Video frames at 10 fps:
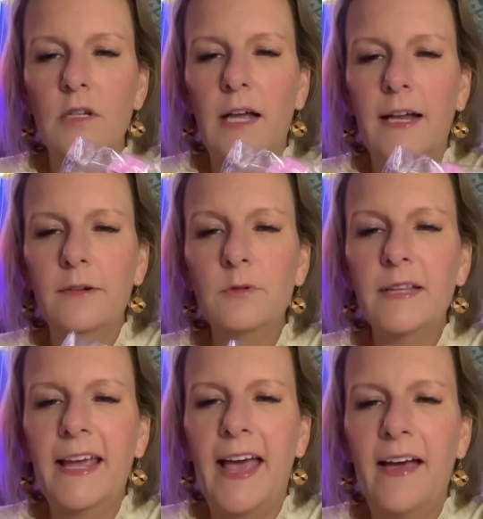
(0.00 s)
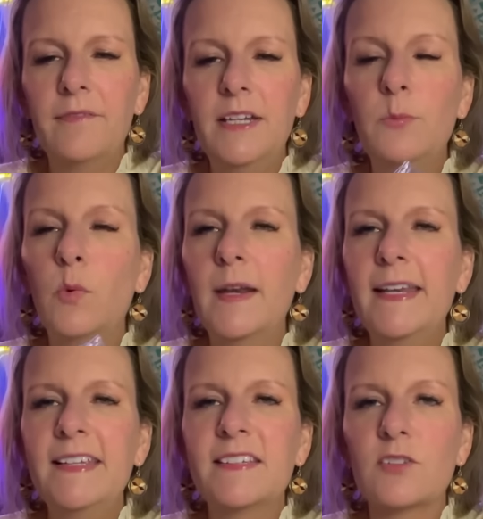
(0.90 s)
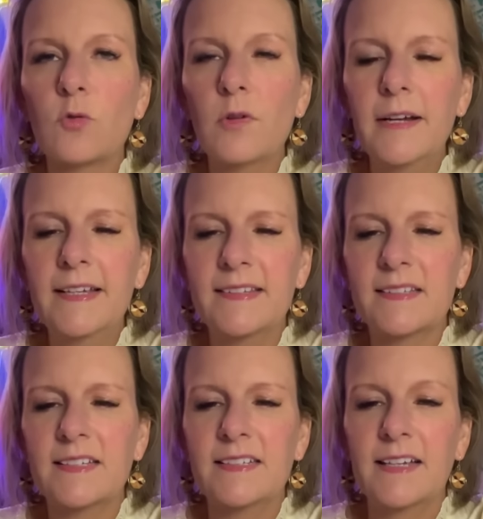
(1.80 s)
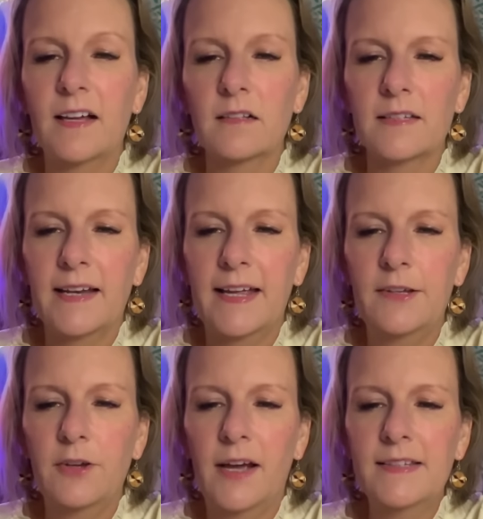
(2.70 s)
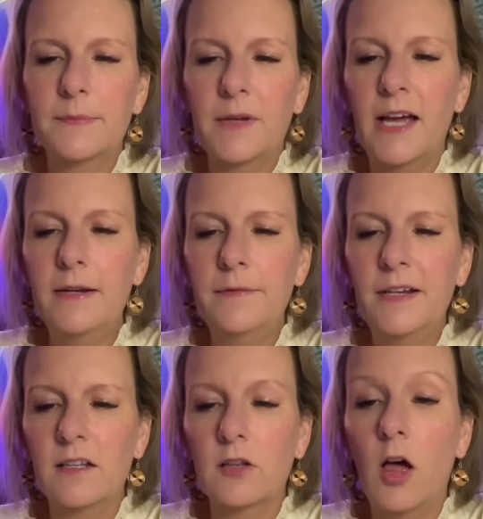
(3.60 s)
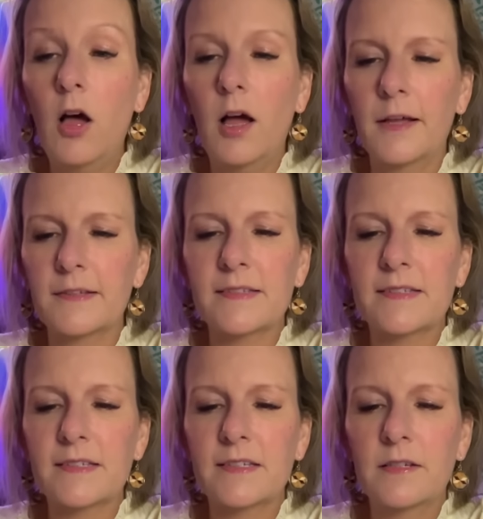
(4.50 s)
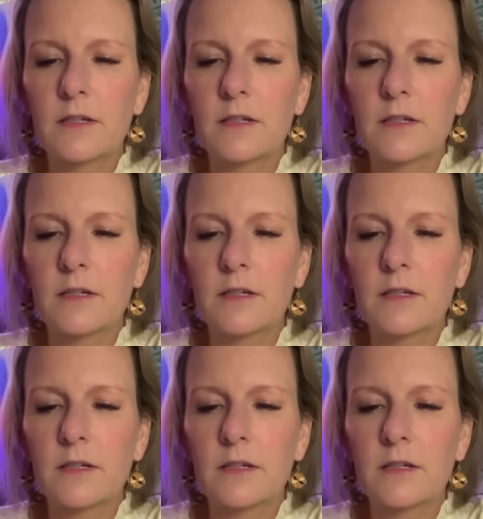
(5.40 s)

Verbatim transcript: I don't really have any witty stories to tell today, you guys. I'm kind of at a loss.